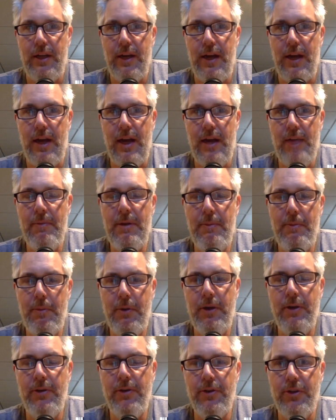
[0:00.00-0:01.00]
I may
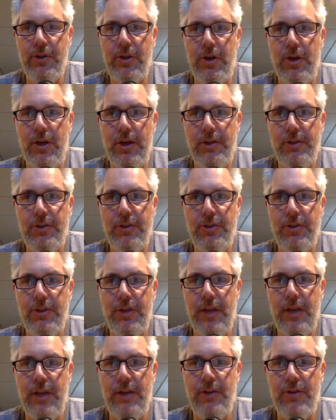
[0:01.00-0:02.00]
play a little cautious
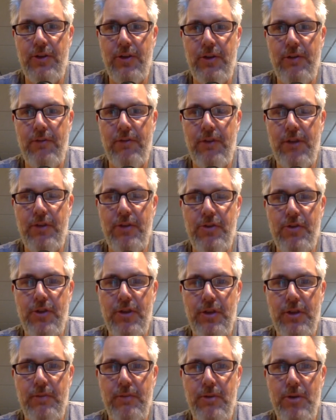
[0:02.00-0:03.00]
again and try and frustrate
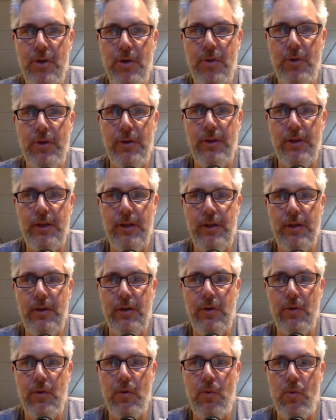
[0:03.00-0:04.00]
them, knowing that
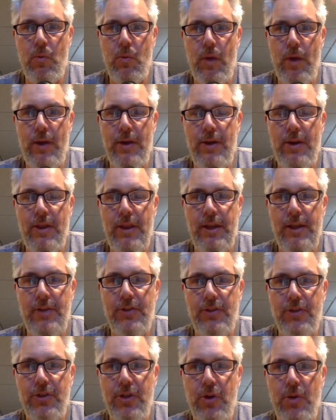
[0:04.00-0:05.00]
when things
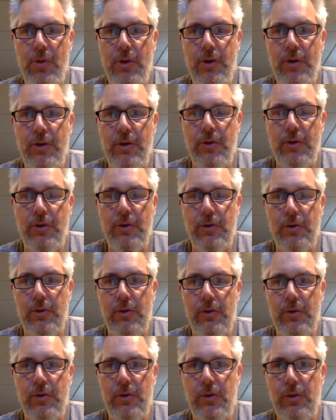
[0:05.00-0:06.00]
are going
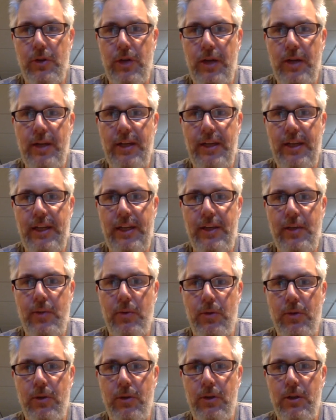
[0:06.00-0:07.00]
kind of
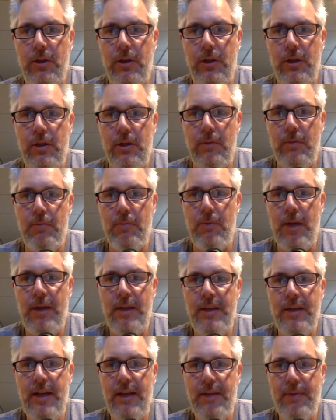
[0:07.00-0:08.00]
equal, my
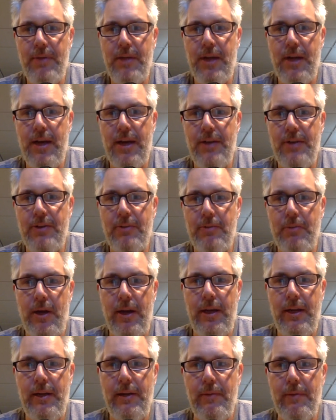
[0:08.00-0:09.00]
depth guys and
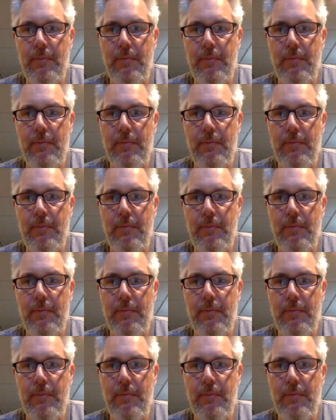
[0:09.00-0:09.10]
my